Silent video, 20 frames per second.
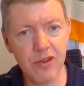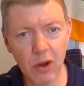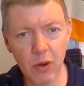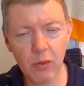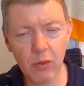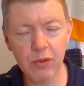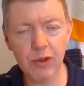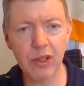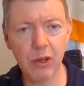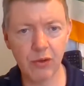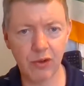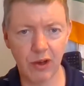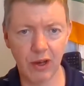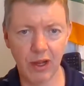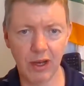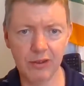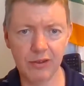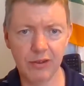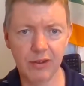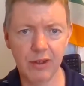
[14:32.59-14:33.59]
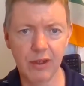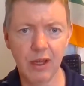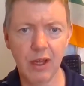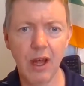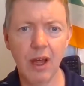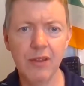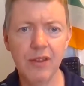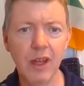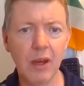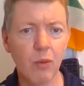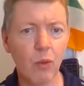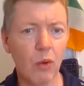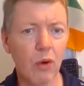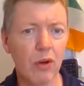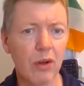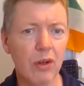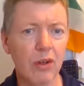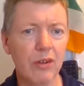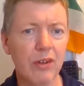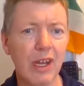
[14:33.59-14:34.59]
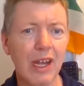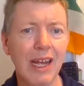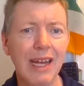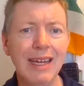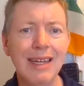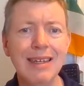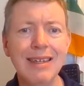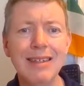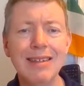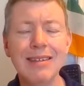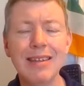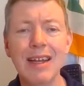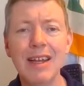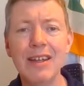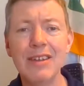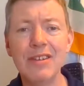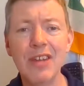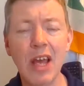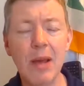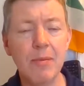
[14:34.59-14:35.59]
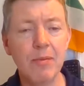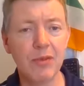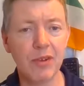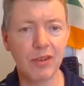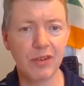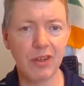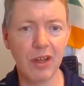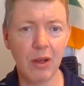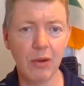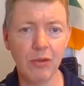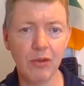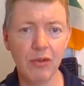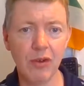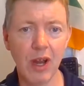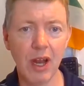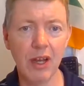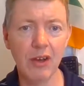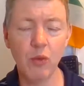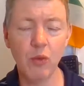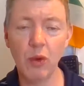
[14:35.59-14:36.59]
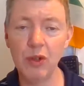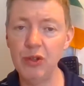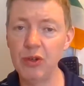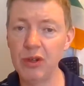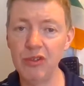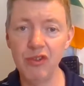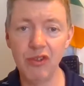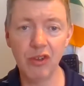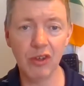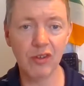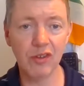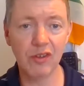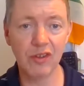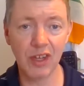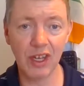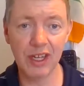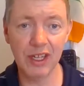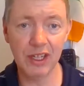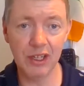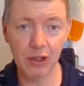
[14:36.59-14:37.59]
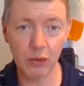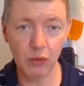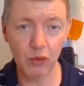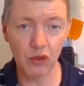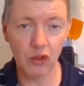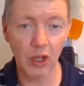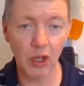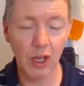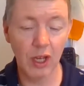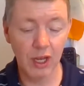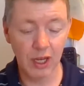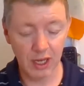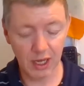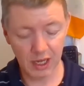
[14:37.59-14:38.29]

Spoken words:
Don't utilize. That word is an attempt to sound grand when you can just say use.